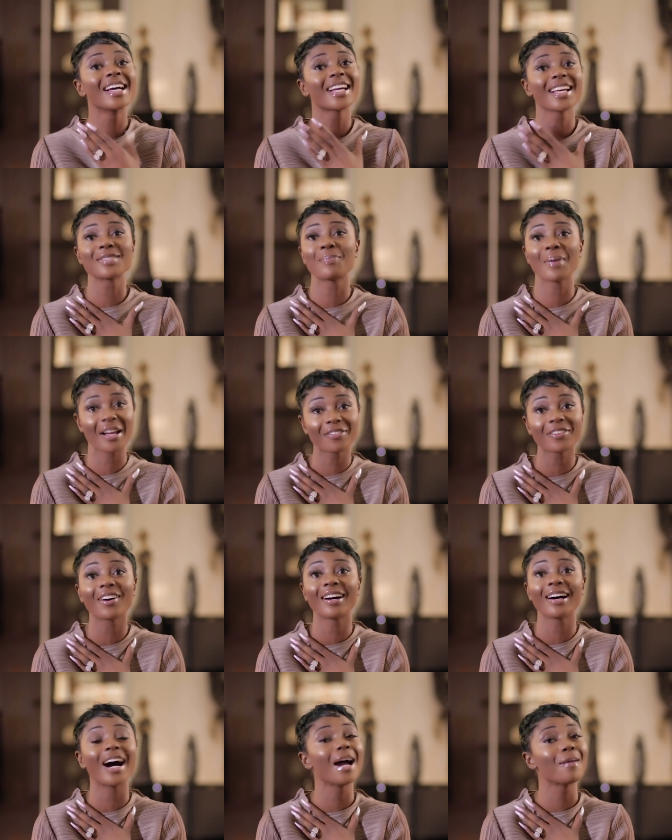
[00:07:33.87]
Because by
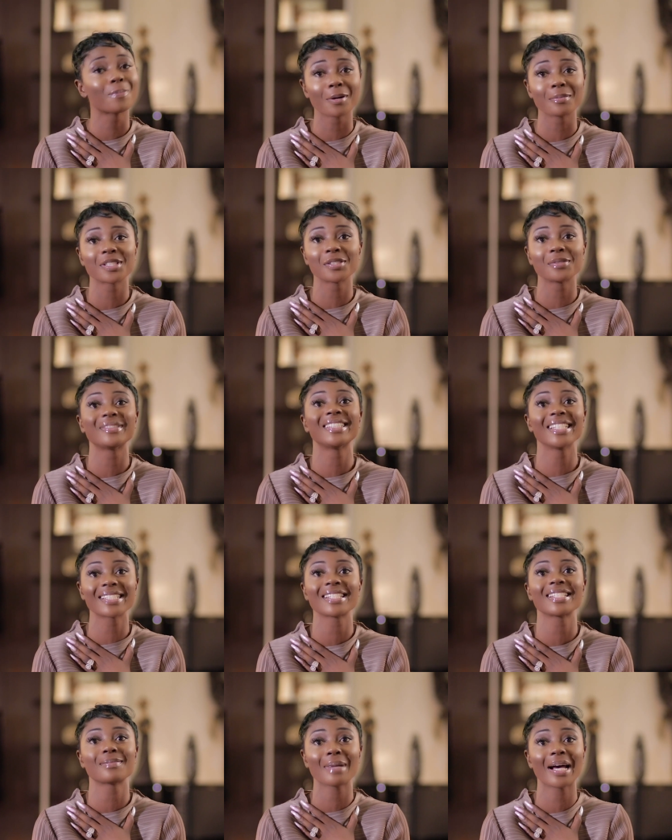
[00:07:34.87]
far, I promise you,
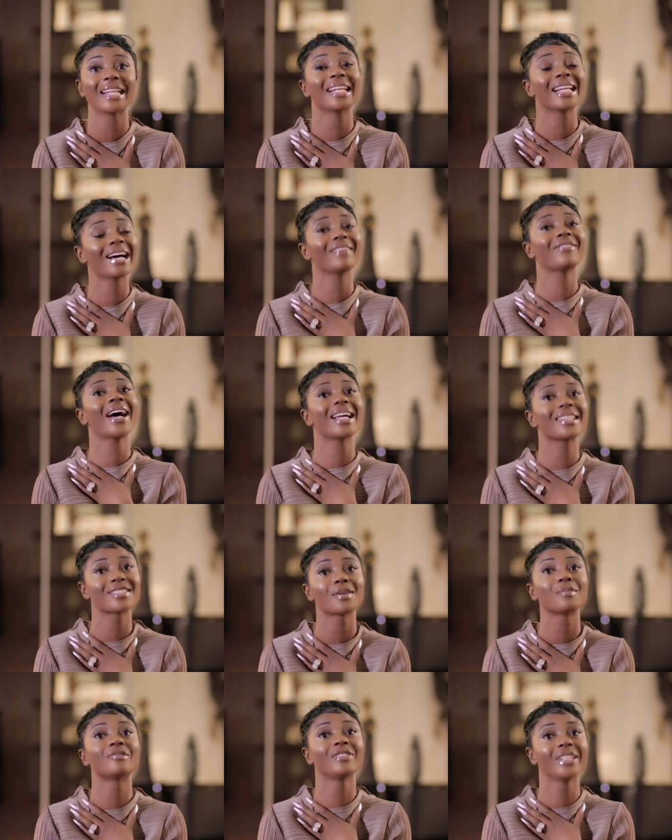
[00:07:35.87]
this is mine. And I've had
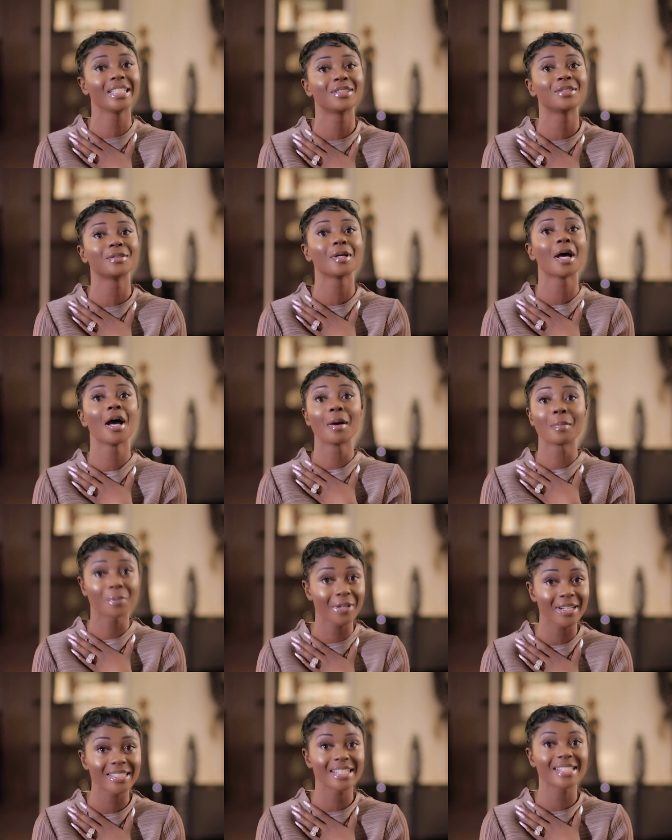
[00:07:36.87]
some really good
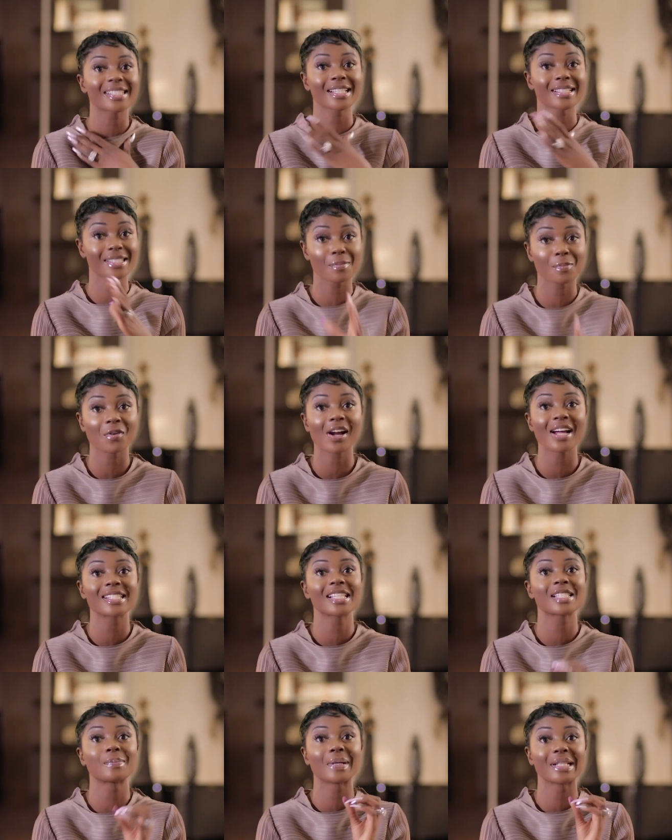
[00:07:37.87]
presents and
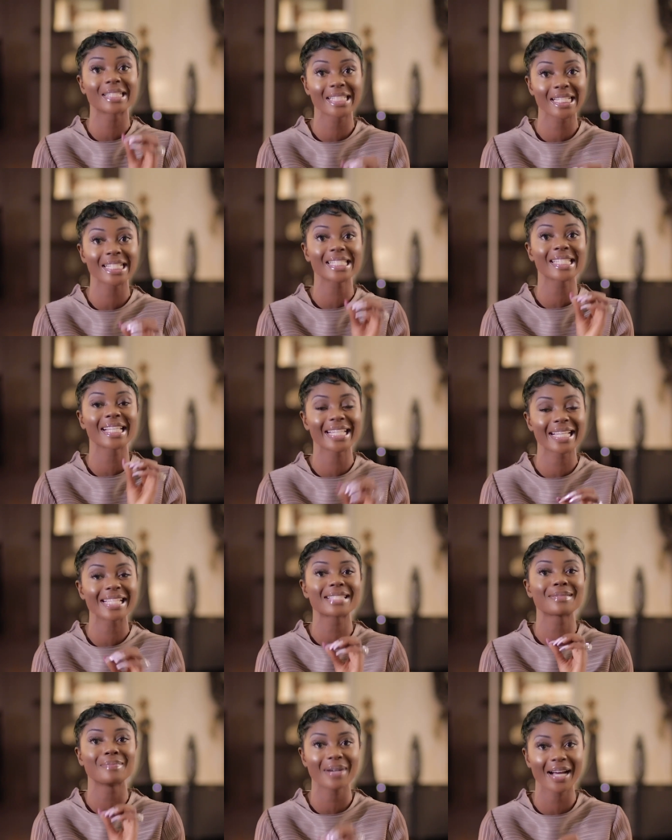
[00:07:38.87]
surprises, but this
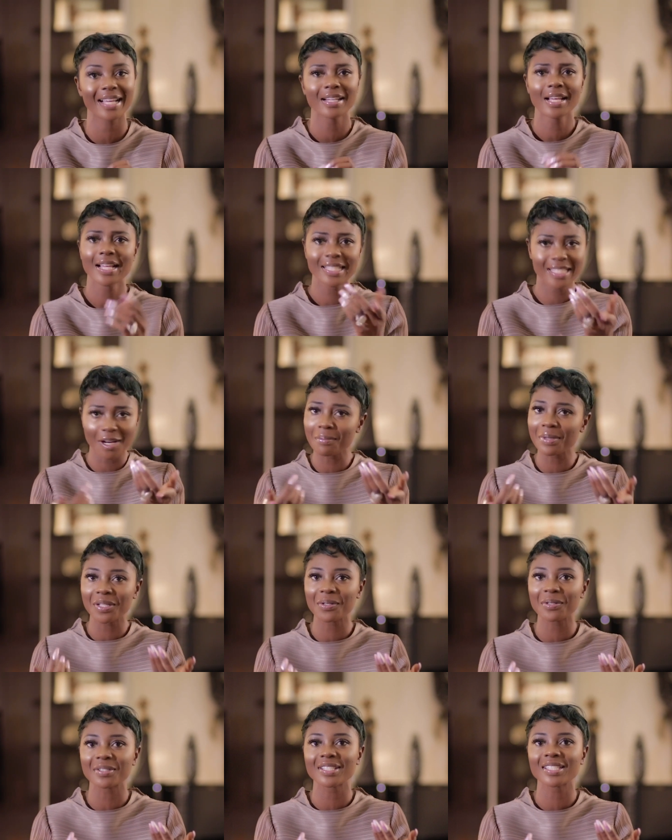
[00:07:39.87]
is mine. Tell me
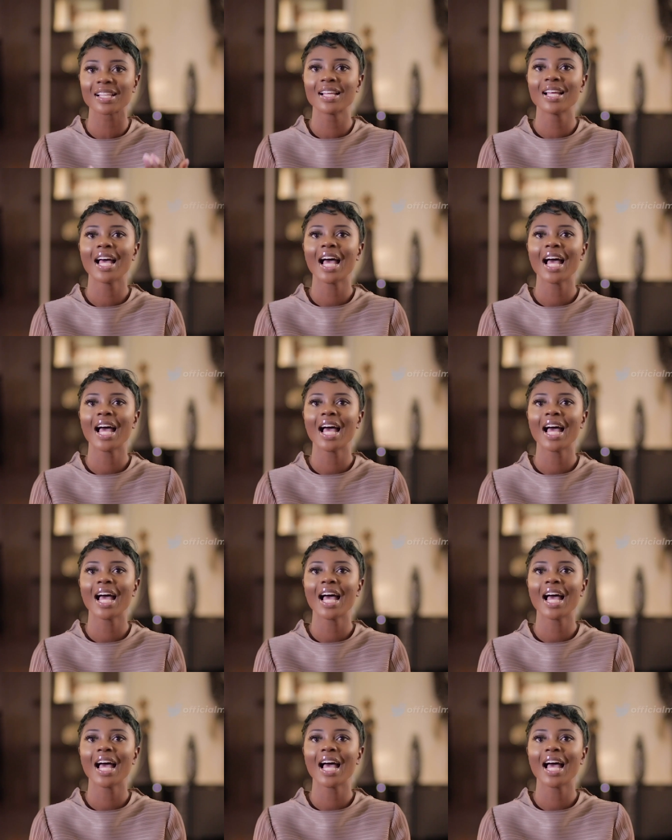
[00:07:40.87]
yours.